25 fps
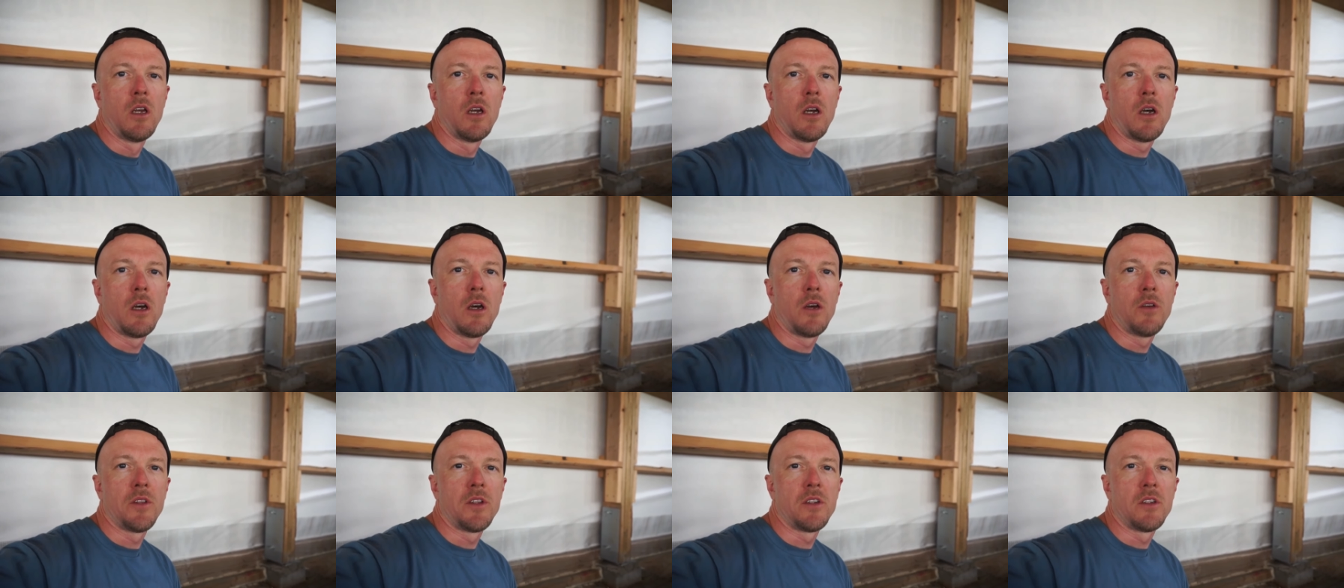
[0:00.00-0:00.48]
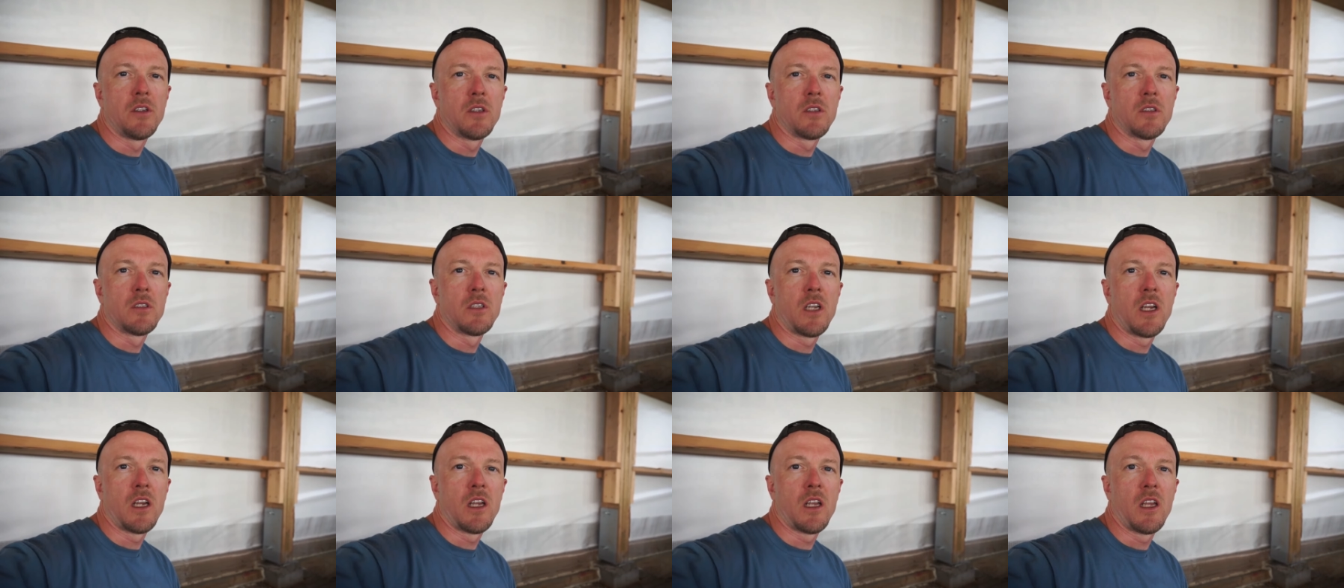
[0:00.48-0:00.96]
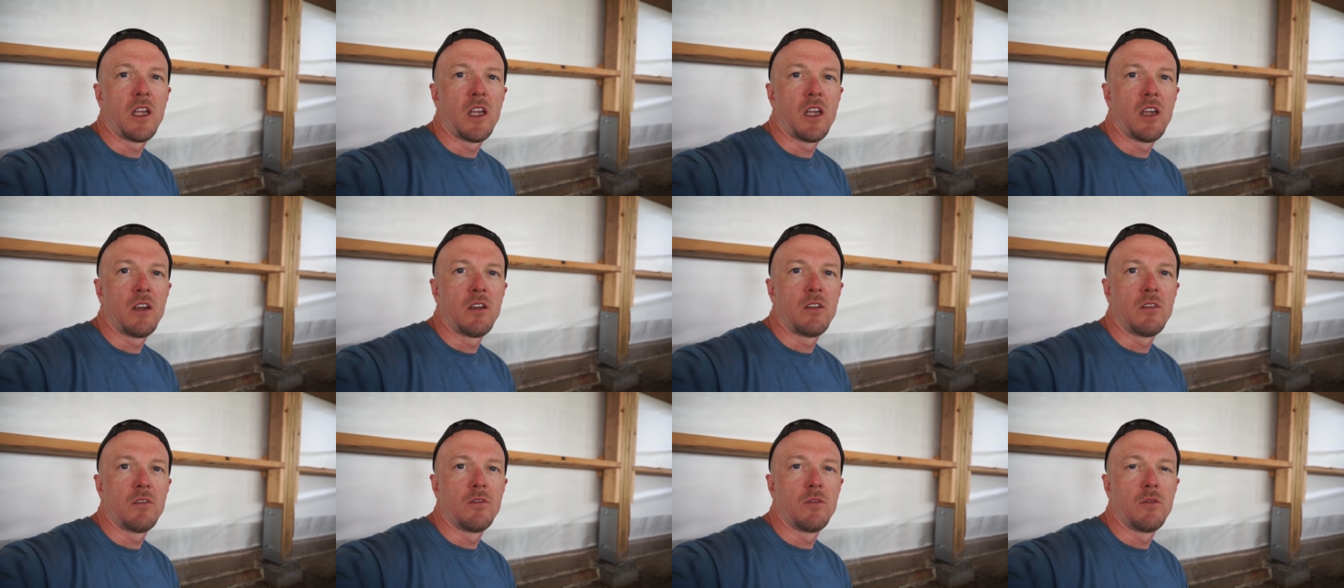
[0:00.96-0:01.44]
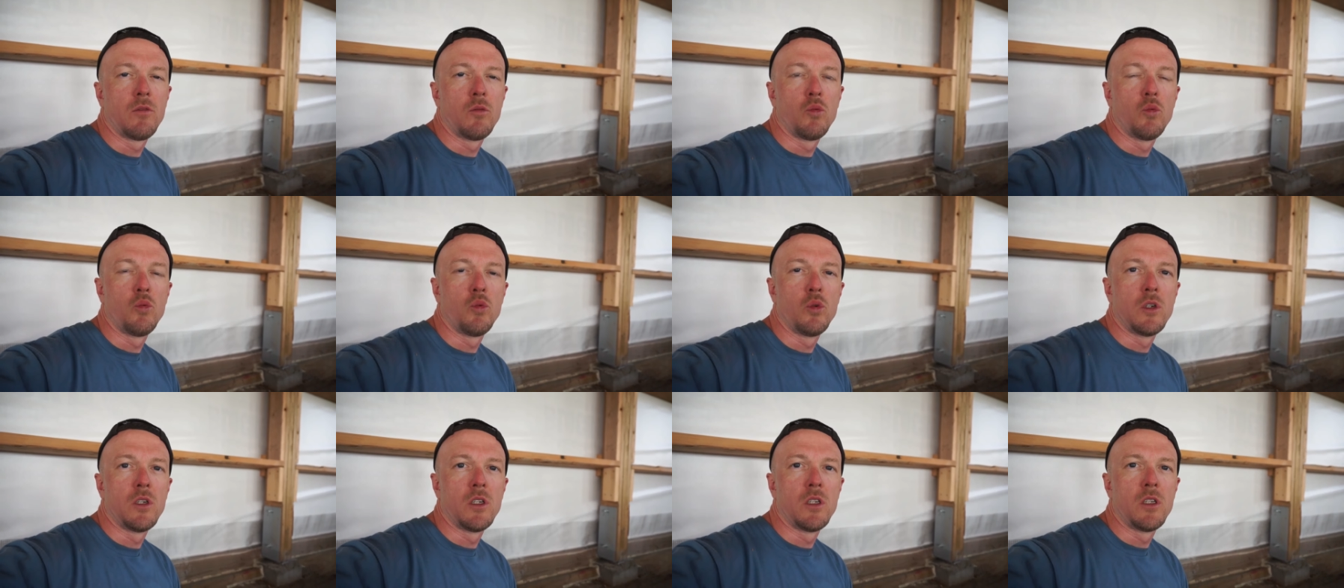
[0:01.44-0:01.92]
uh, that does not have
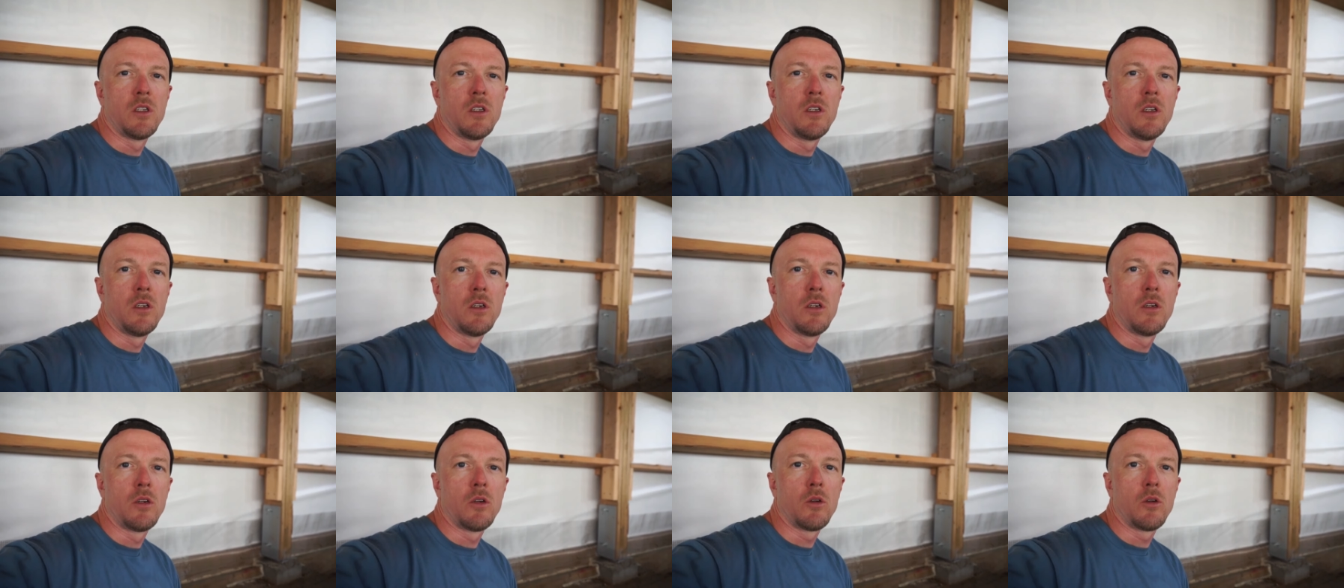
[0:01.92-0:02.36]
wood,